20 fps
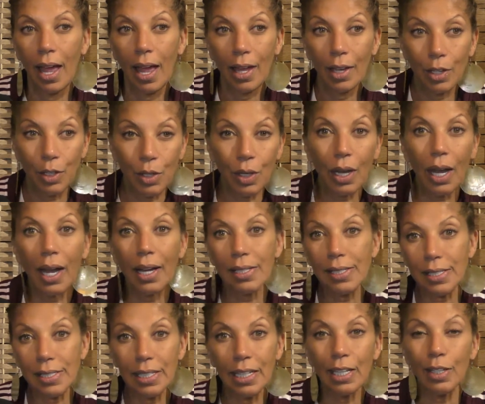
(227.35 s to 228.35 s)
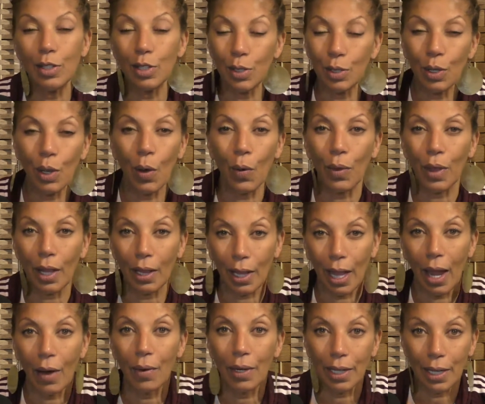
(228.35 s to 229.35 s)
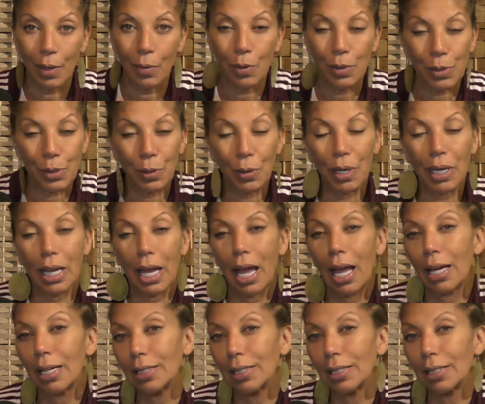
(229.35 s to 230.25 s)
You guys need to know that Larry King was a great guy.